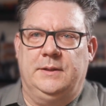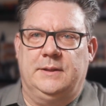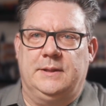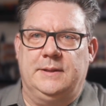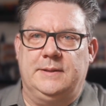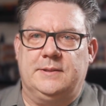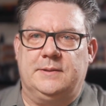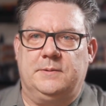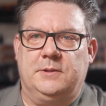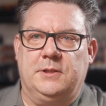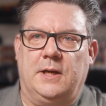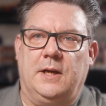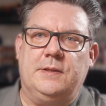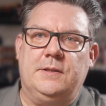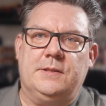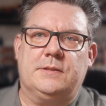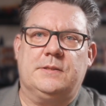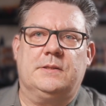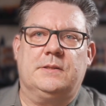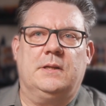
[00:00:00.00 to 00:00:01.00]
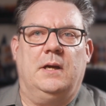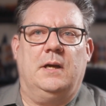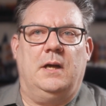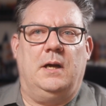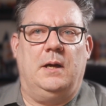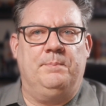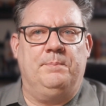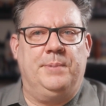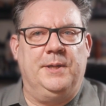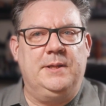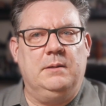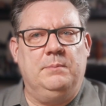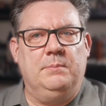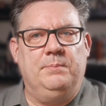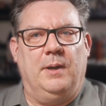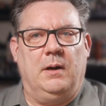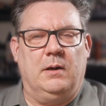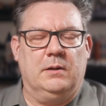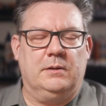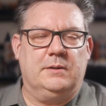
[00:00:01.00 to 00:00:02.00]
discuss a bit
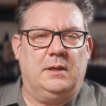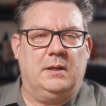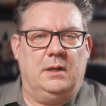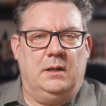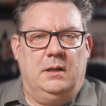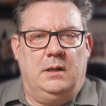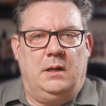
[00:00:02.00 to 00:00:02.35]
about